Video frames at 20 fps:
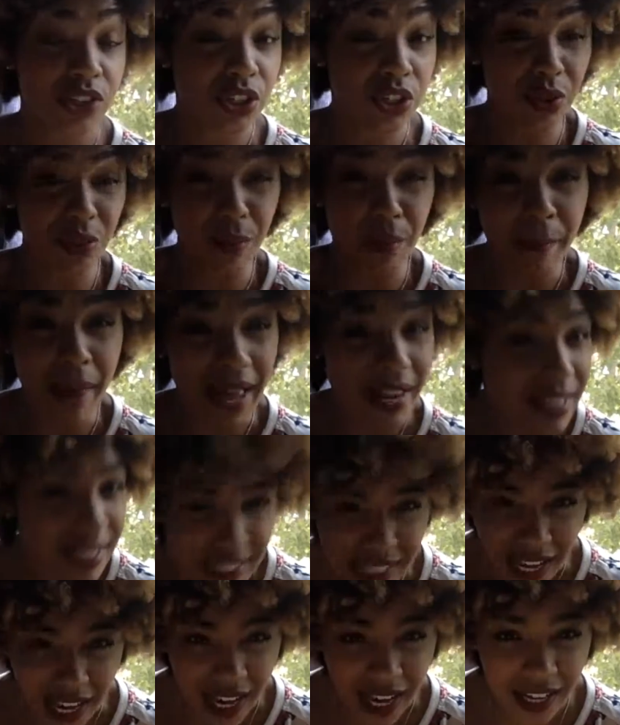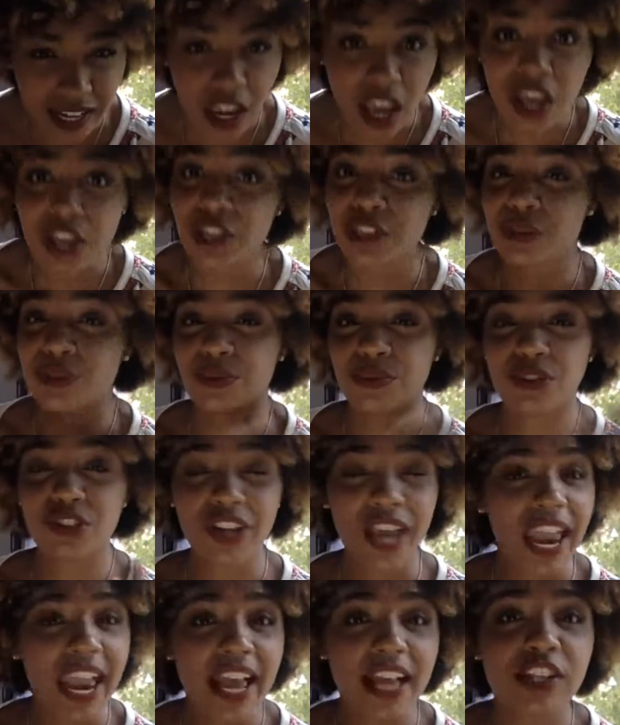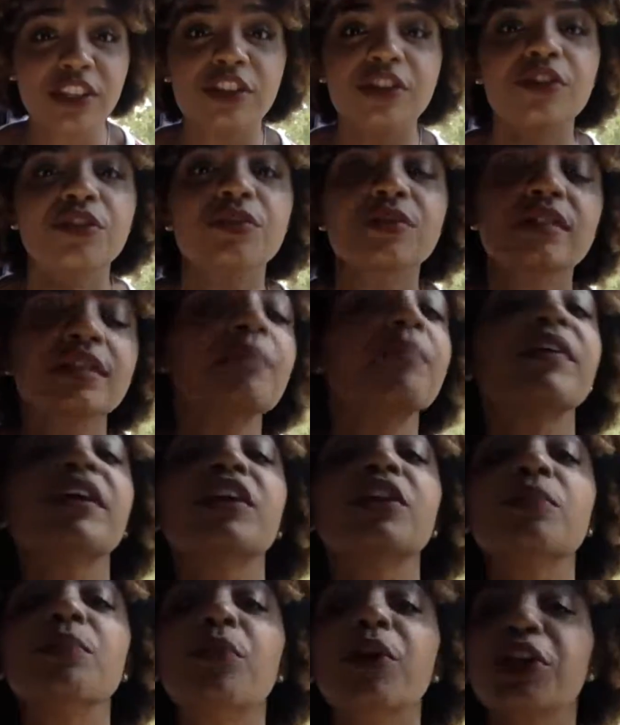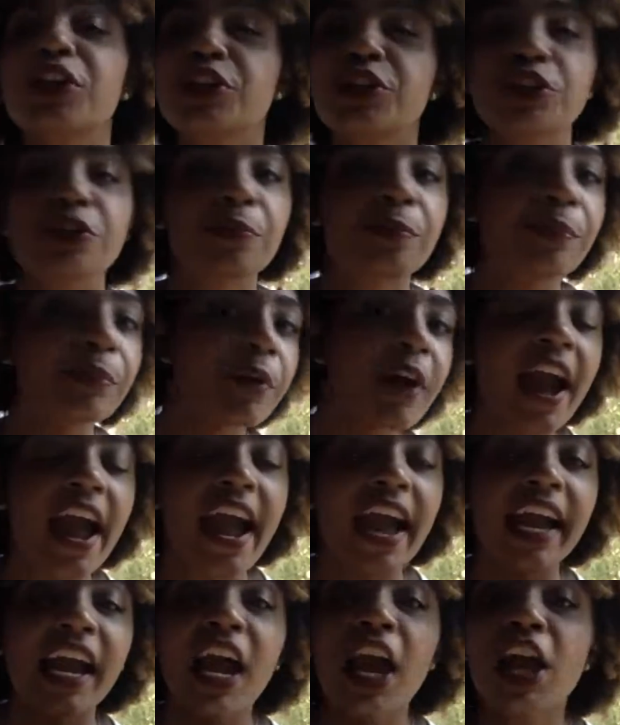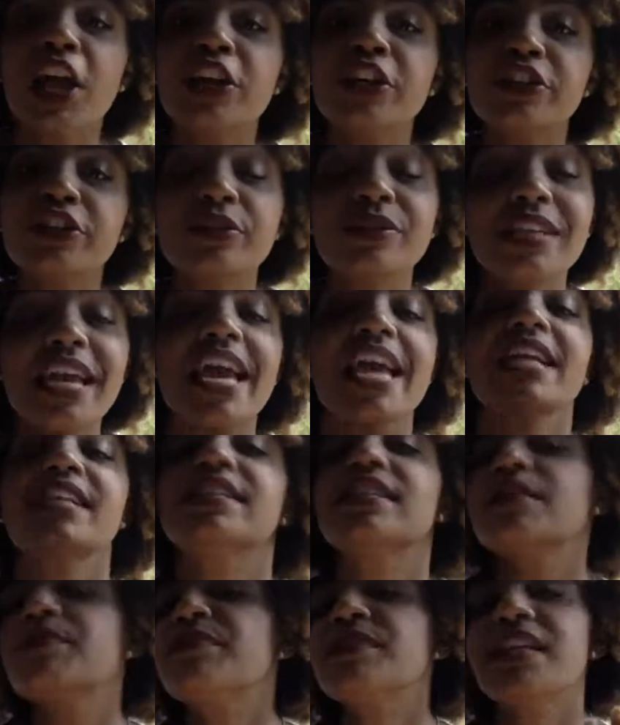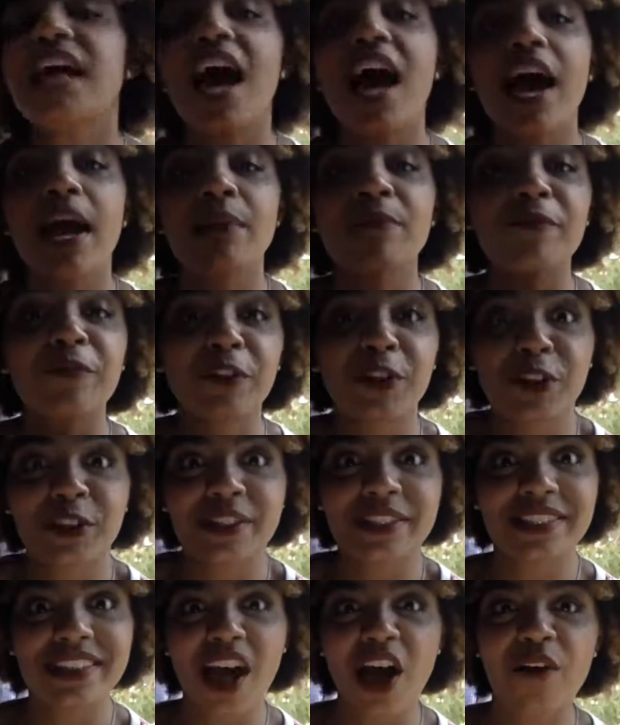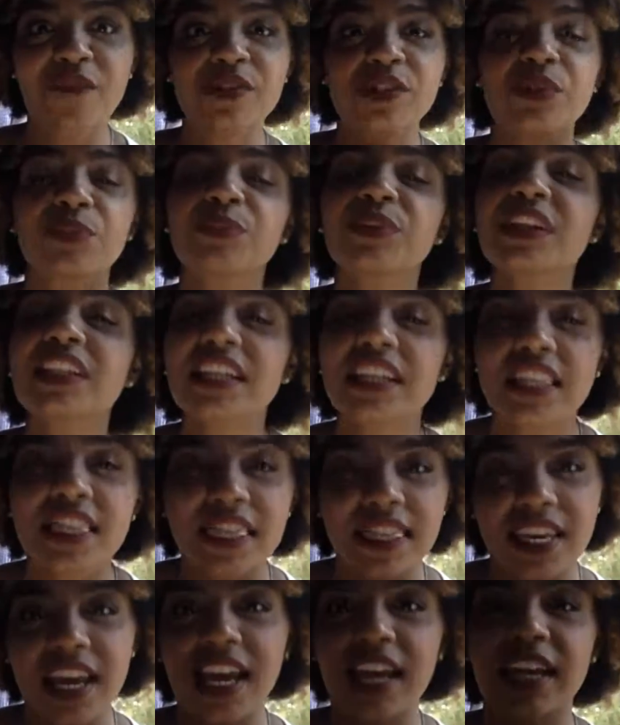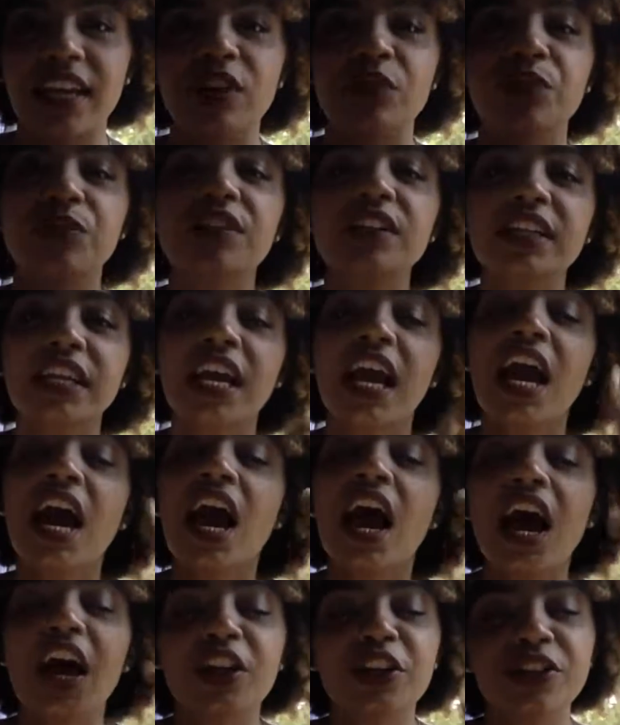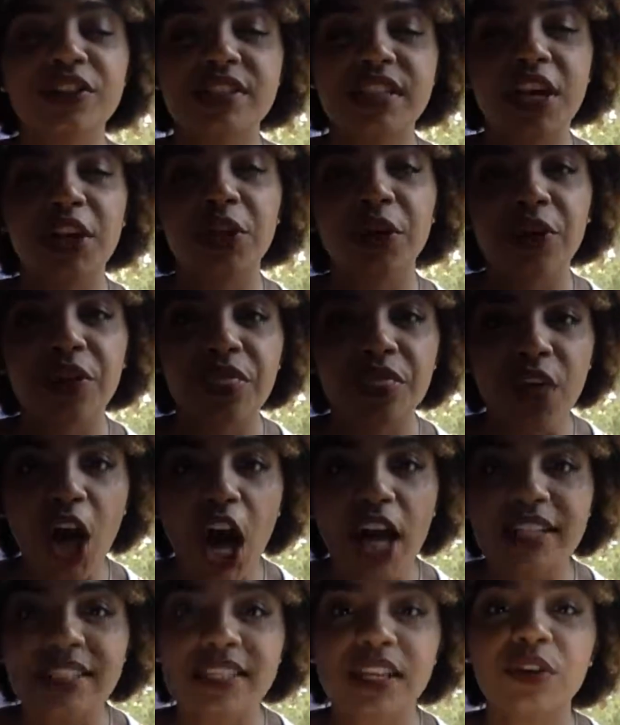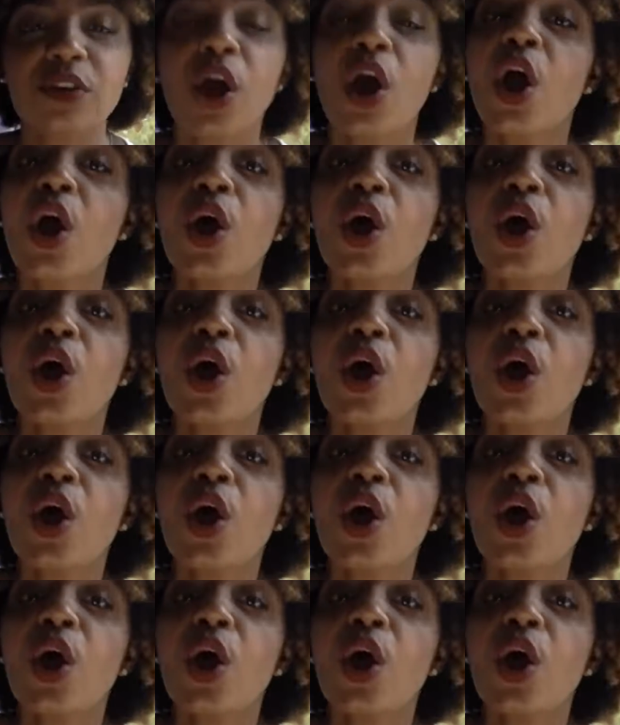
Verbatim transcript: Do you meditate? Do you chant? Do you do something in the morning? Do you pray? Do you take some time for yourself to really think and really understand your thoughts and